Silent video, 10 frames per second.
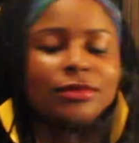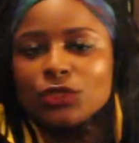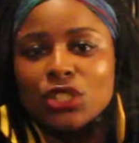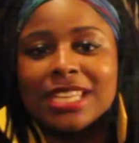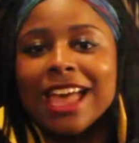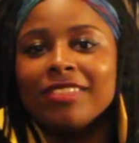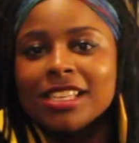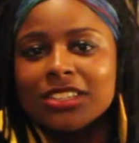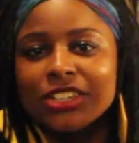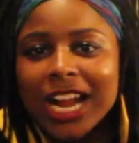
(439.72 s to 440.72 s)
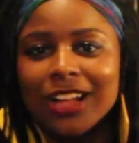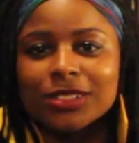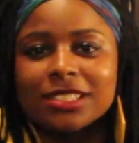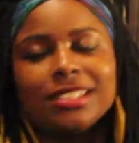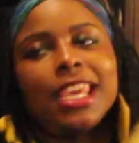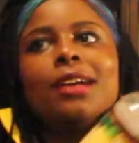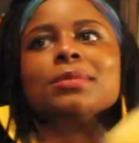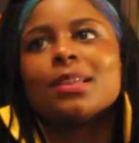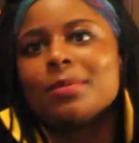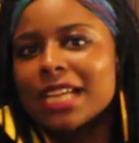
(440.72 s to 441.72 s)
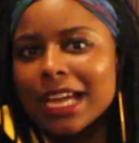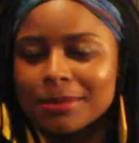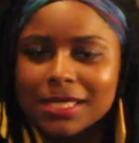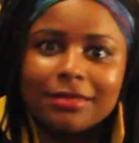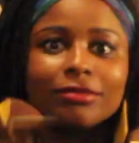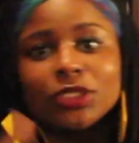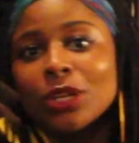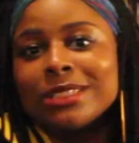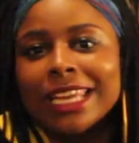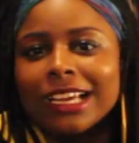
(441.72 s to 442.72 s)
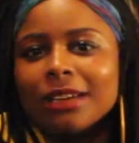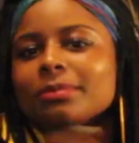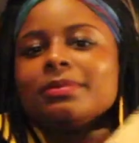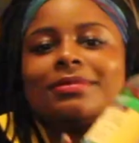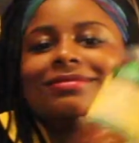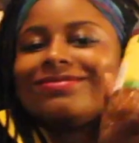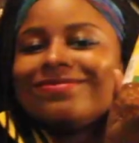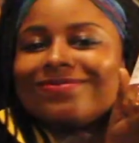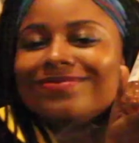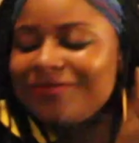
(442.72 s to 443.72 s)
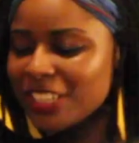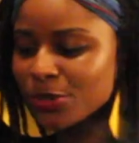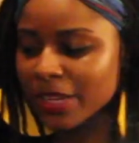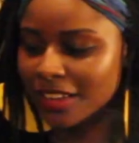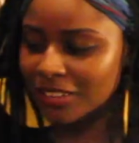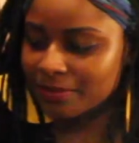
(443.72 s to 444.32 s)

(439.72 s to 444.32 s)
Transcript: Just have these in your house. Take them sometimes. Don't take them. Fish oil.